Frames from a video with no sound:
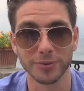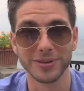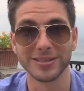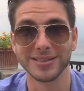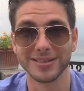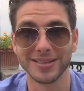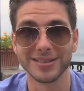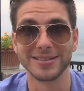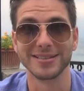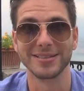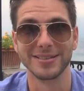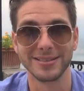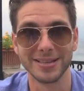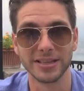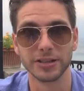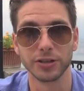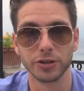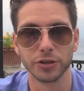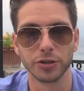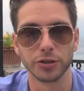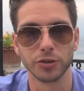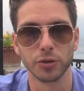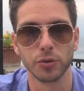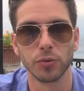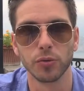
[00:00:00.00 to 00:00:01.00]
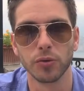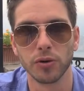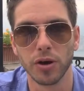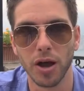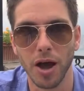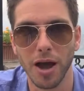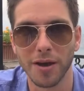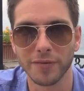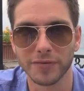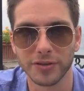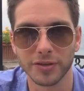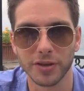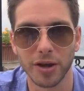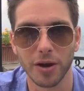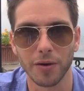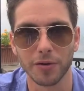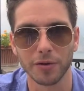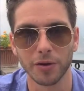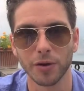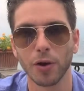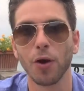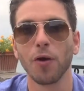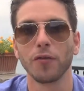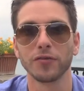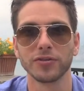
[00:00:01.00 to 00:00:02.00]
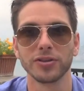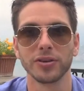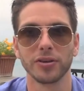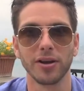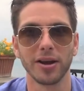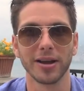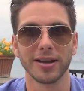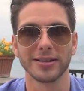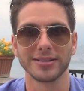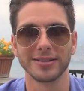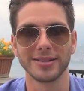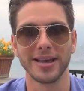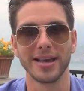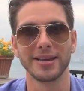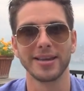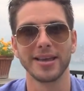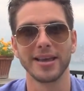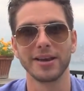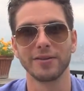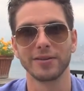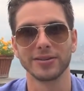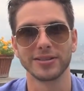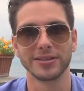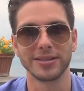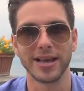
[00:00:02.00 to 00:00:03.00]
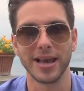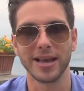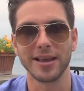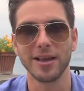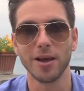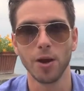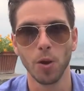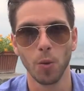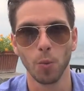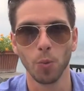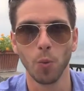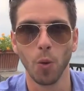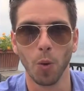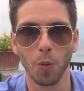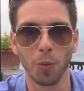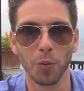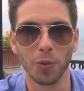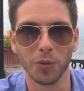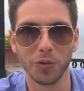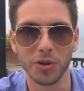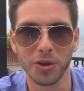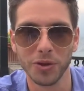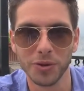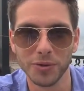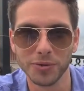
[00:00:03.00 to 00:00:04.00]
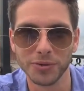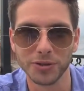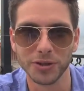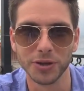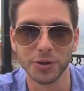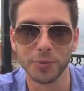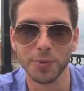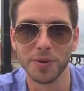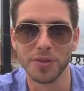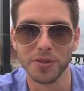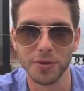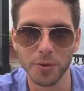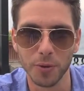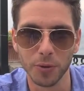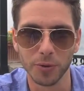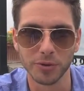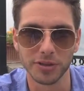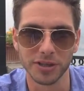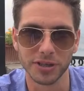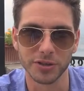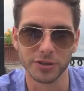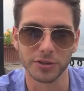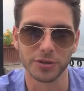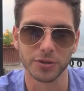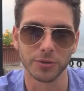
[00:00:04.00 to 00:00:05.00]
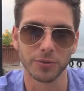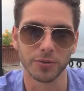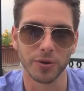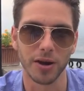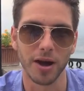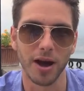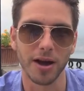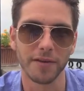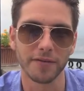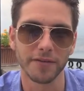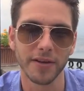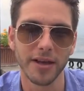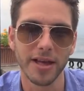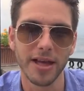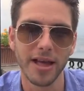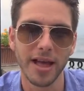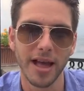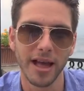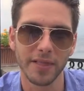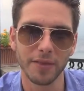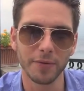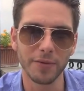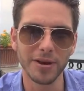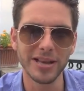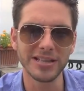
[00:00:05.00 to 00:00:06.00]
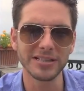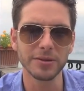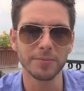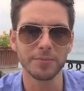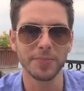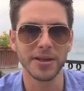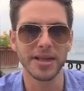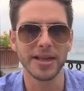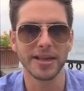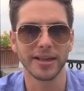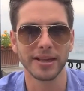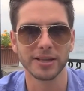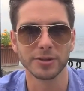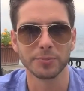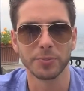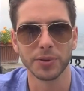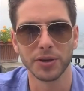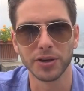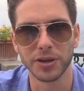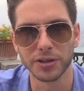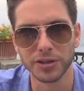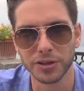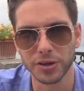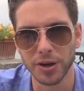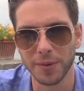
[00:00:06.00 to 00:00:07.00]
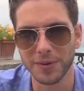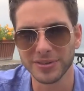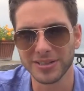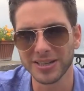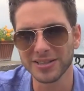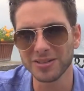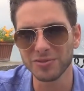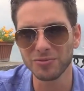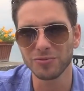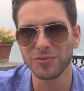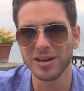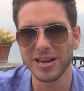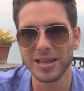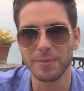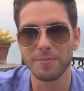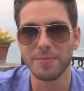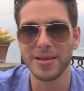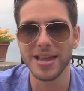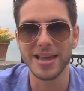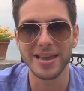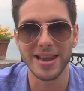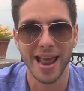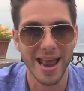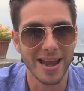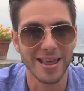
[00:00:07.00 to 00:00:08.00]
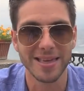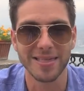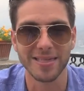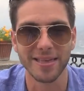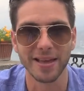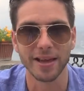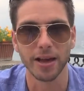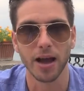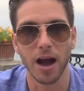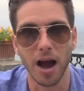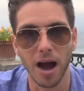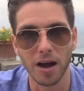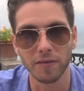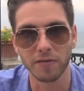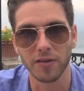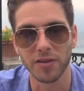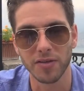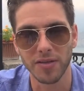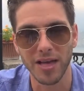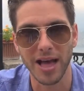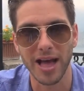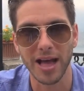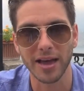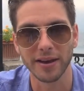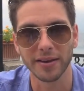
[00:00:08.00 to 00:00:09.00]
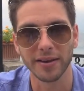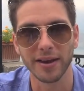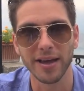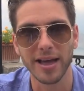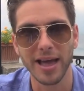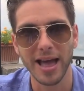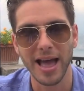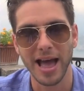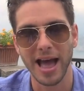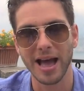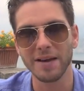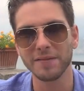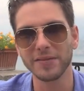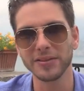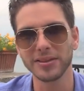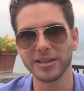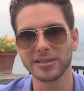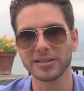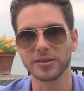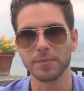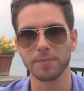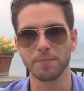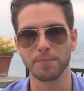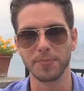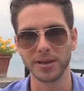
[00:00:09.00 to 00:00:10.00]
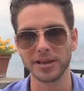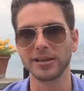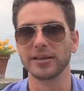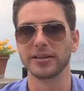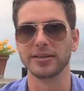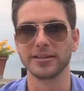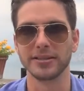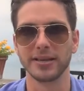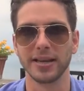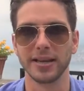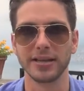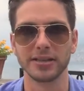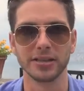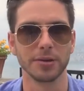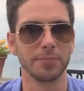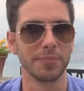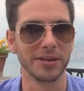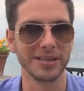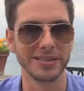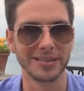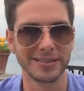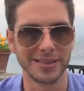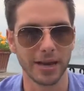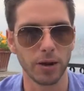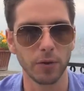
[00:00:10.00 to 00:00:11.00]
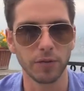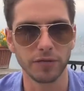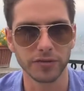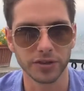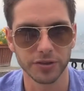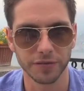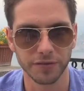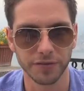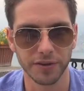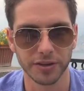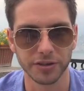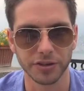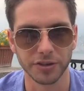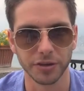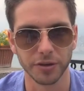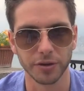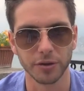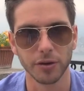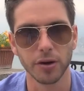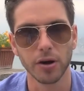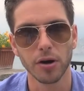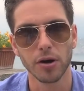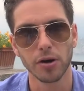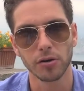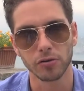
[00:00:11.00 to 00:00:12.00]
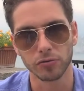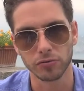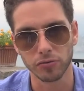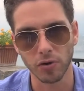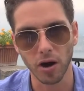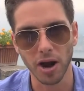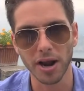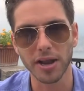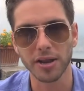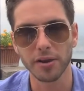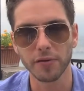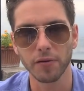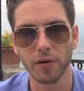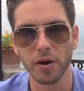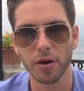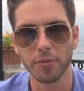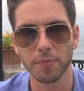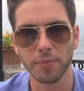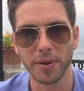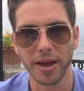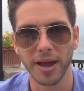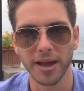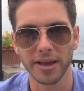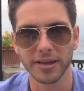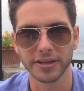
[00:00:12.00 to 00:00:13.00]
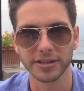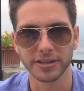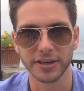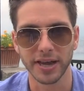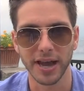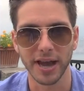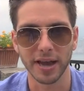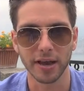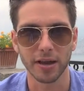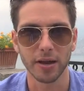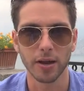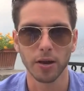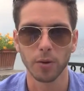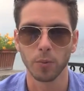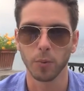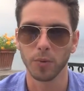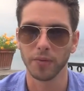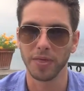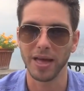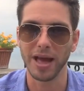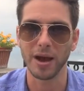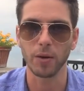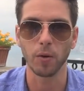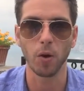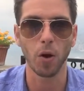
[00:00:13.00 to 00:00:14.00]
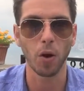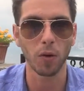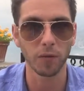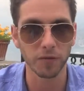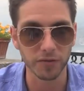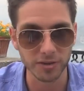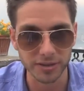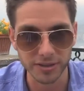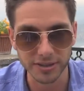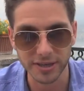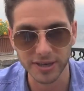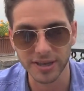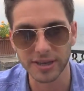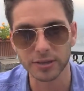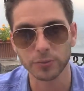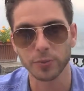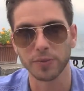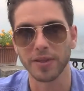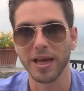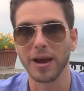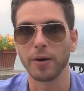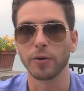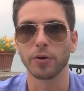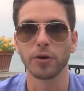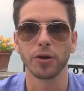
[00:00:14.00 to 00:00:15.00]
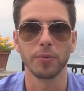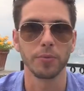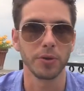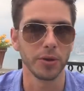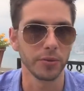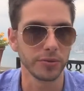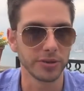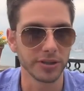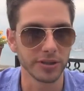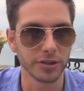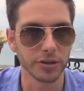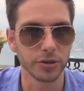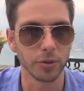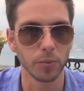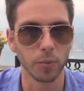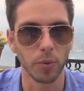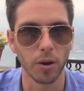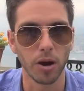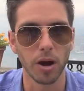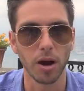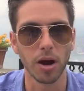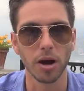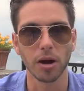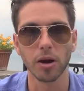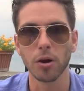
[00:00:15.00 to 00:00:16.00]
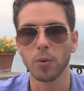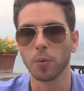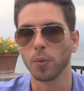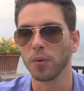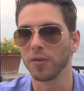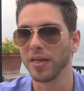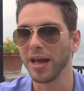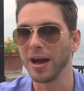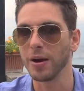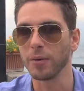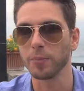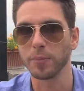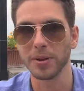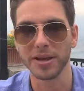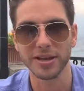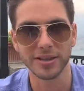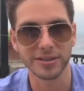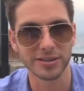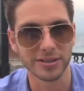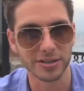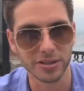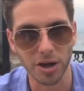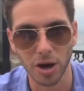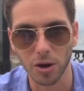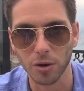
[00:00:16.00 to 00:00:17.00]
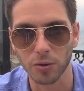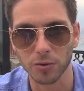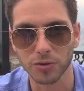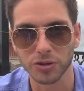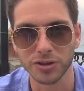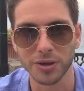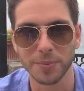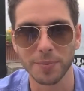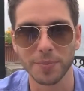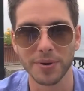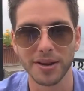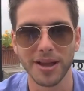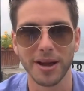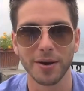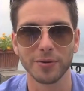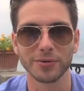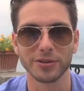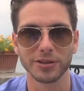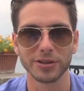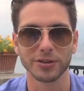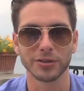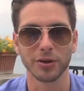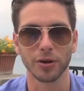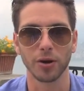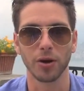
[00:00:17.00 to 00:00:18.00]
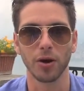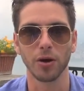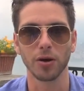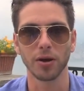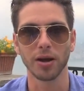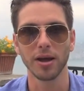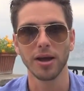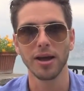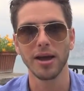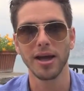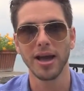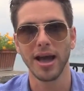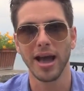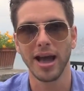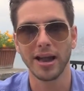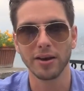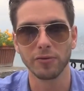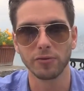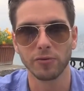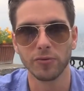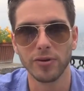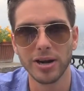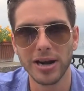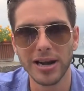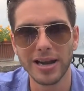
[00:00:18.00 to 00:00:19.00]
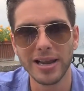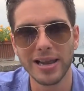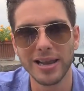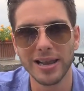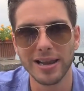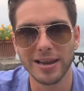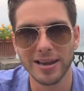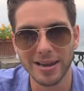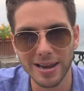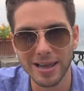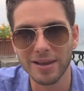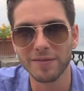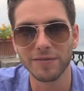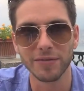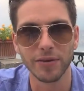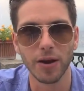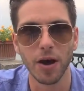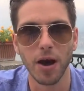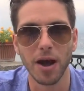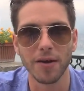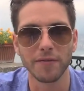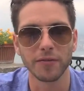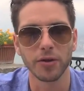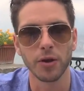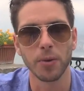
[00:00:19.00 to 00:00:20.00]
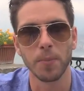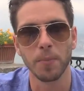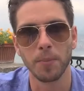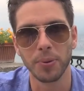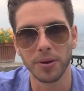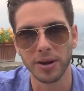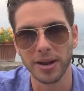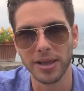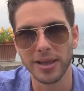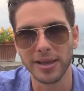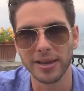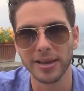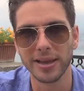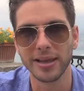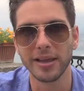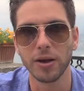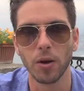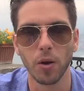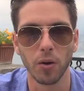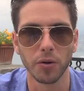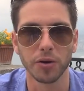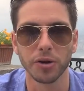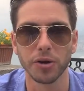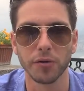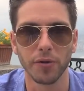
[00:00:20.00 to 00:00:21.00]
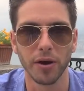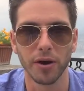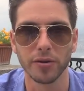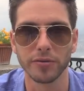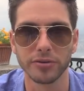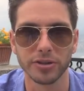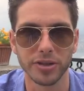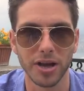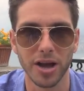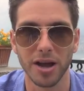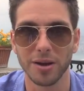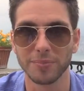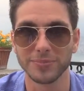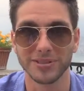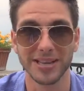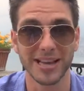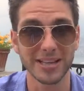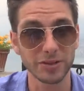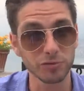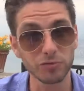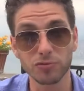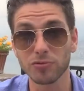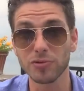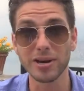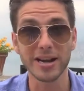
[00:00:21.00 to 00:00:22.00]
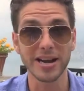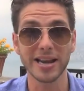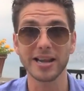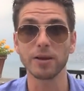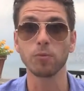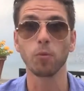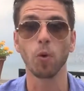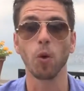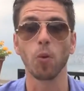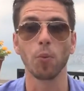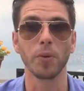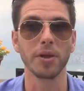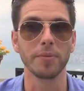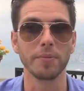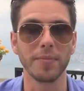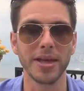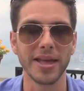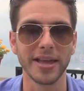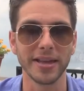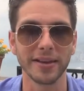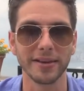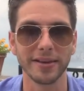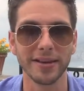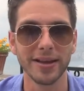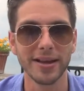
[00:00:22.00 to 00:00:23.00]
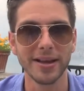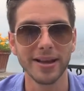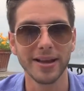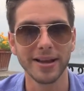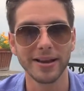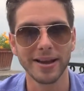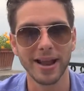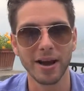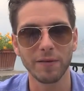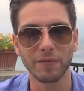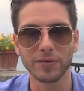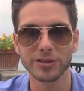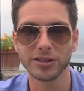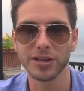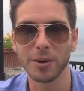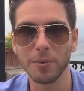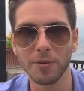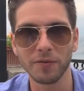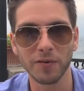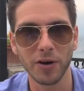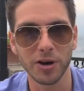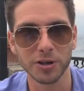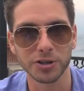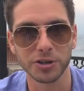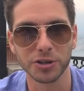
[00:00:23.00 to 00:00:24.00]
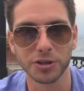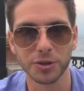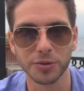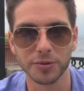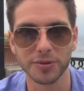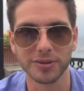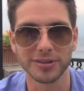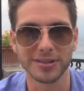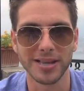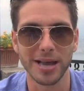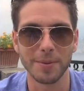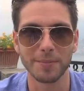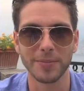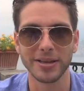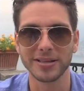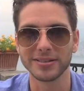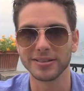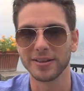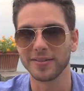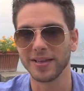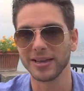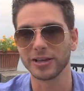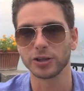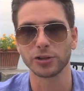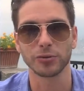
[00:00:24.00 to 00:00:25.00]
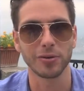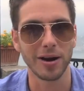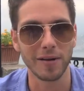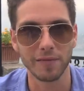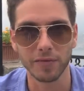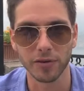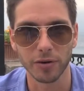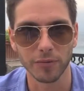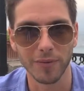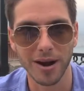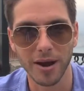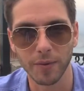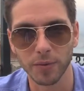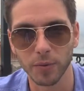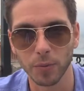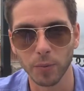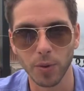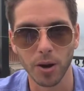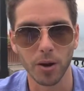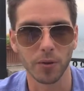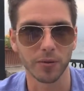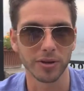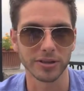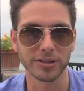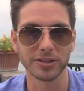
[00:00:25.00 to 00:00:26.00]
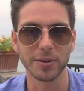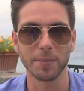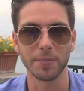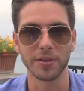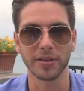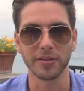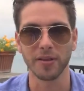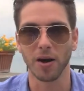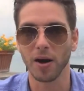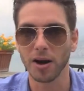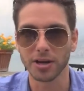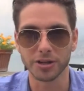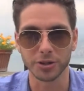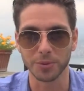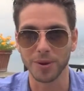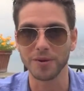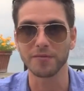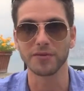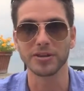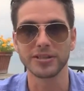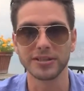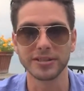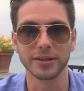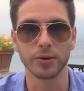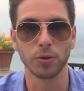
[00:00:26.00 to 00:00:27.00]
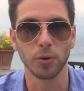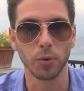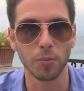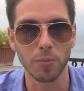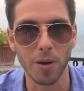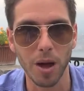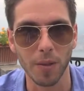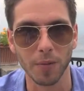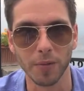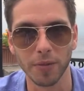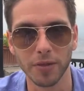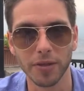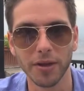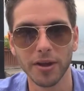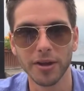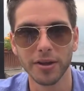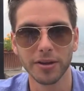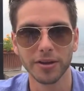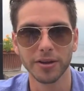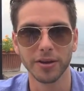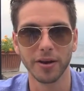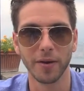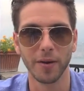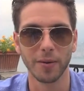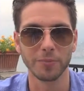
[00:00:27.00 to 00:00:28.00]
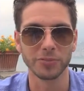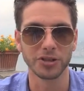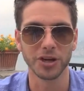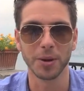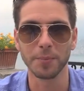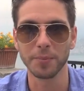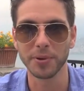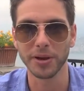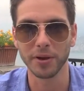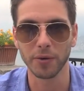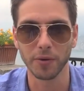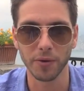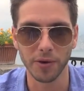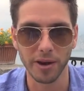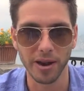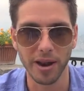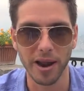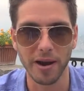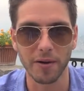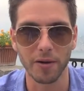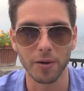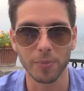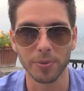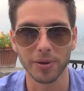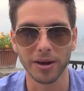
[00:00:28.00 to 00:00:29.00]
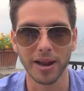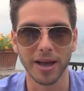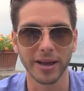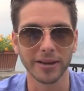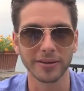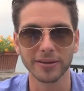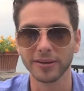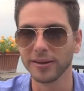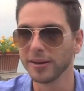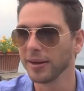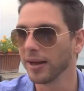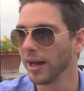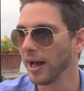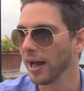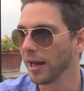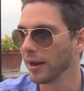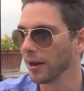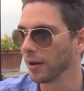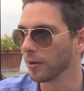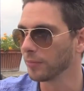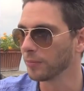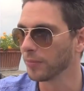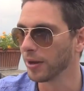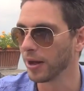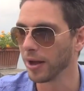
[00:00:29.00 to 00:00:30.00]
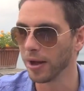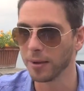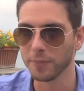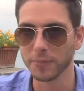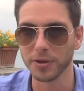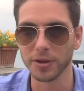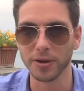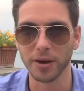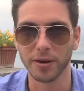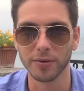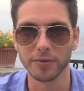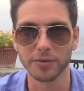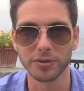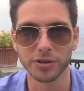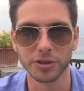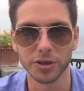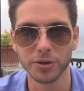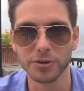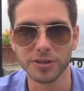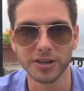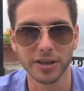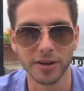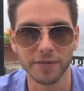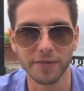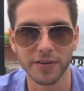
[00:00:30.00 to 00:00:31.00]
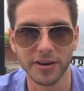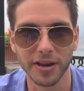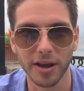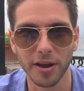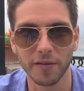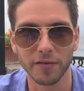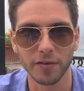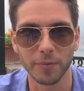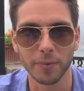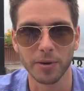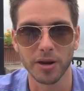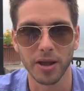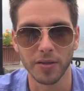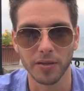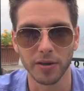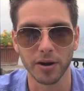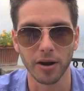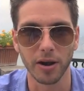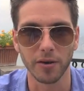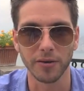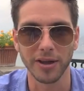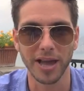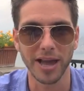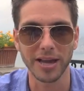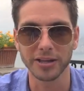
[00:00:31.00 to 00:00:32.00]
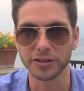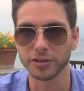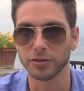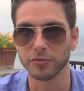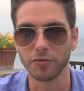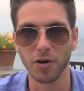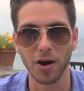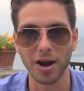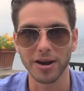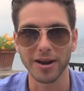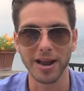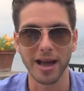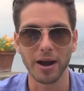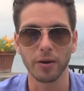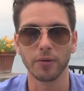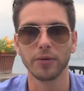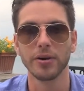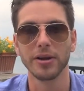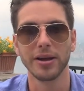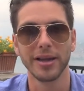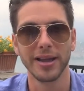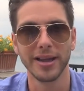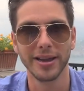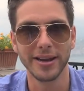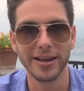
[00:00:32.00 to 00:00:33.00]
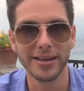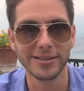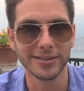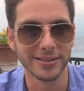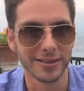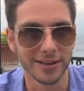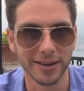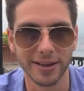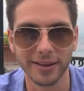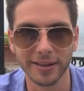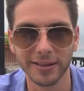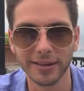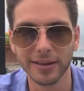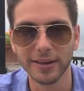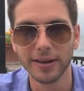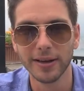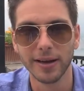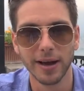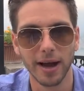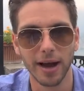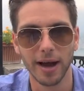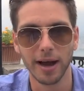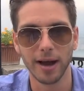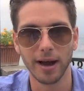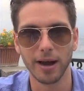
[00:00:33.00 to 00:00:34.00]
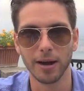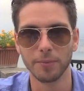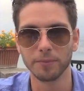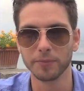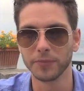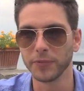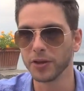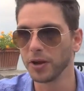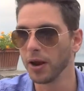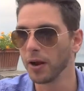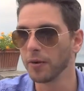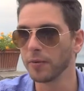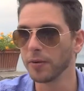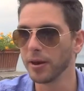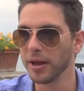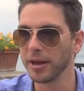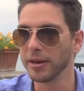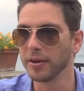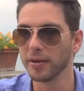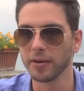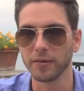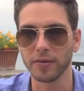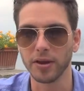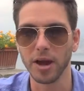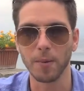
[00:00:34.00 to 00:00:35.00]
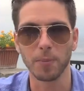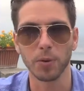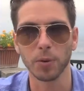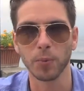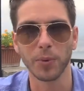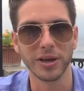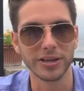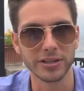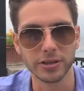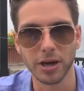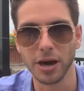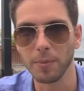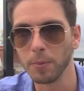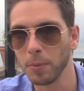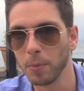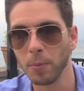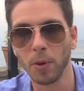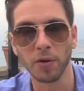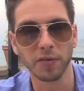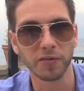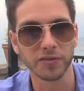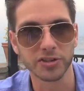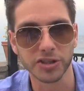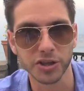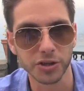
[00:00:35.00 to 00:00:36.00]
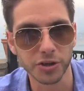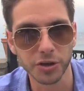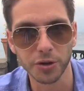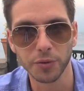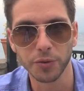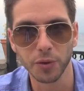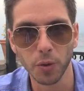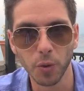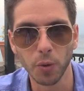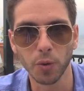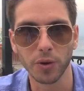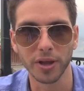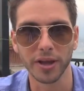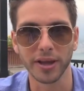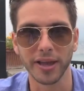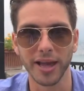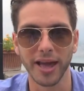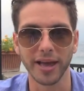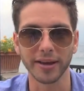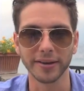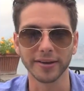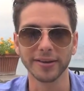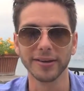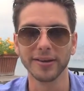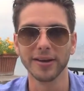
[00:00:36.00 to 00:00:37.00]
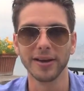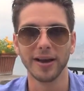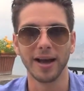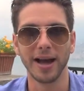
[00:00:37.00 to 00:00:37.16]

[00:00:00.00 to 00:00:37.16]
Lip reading: to is this digital lifestyle. And you'll often, like I said, hear us say, what will you do with your digital life? And the reason being is because it doesn't really mean anything other than having this ability to be self-sufficient, write your own paycheck, without offices, without commuting to work, without being stuck on somebody else's clock, and really live life completely on your own terms. That's really what we mean. Now for some of our students that means that they travel around the world. It's something that I do every single month. I'm jumping on an aeroplane and I'm shooting a video from another location right now in Italy. In a couple of weeks time I'm off to New York again.